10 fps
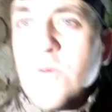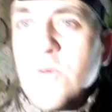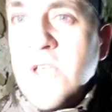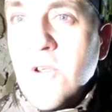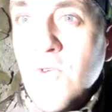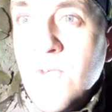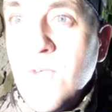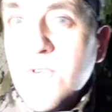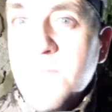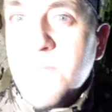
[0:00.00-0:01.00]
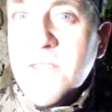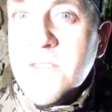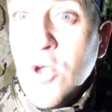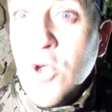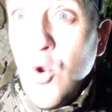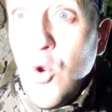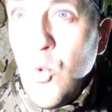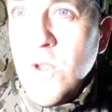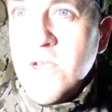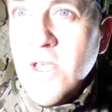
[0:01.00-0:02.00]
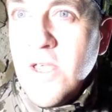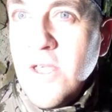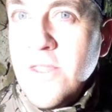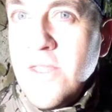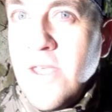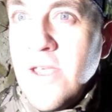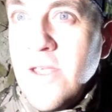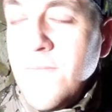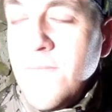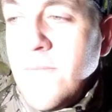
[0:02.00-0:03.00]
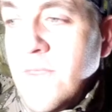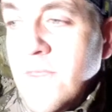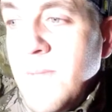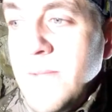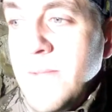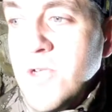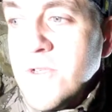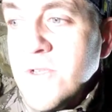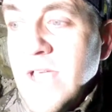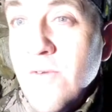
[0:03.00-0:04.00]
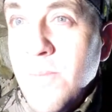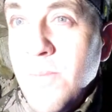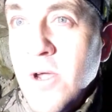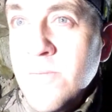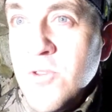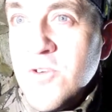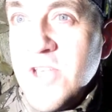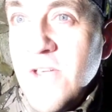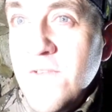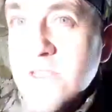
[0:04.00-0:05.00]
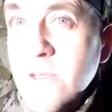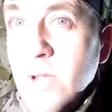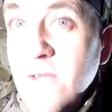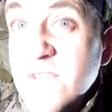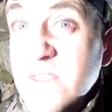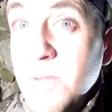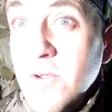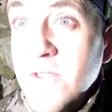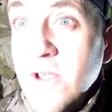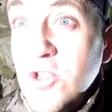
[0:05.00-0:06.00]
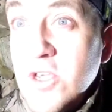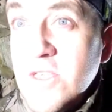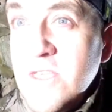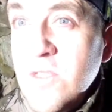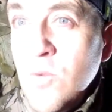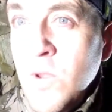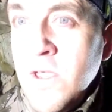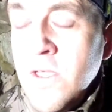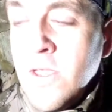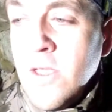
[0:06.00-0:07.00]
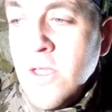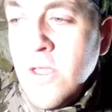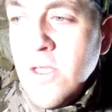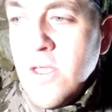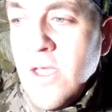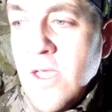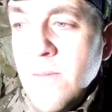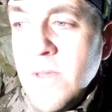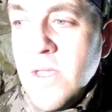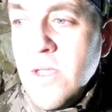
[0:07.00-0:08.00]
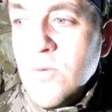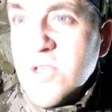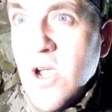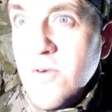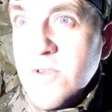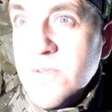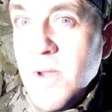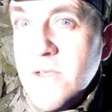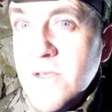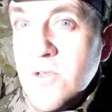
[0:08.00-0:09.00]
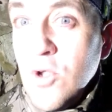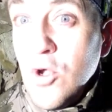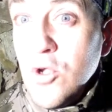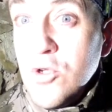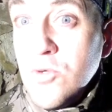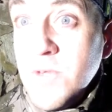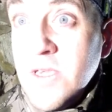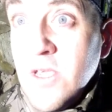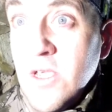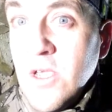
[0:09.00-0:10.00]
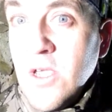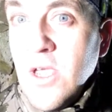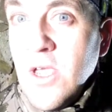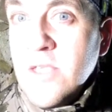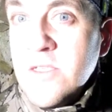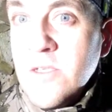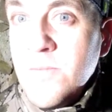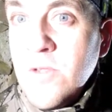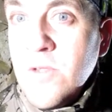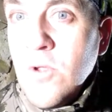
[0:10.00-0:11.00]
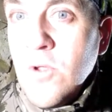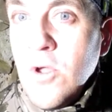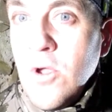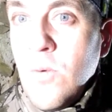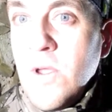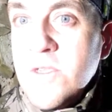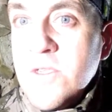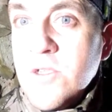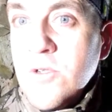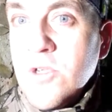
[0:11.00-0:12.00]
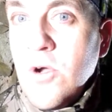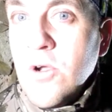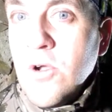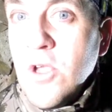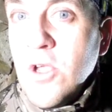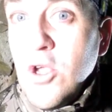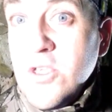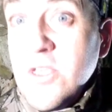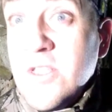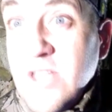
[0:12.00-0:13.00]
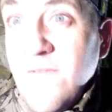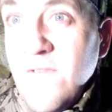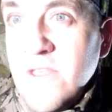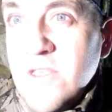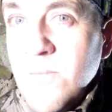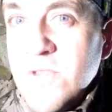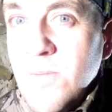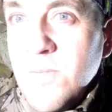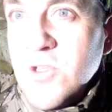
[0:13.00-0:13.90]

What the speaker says: great response with the men meters and the RAM pod, but there's definitely some kind of a spirit there. You can see the way it was corresponding to me. Something wants to talk. definitely something's going to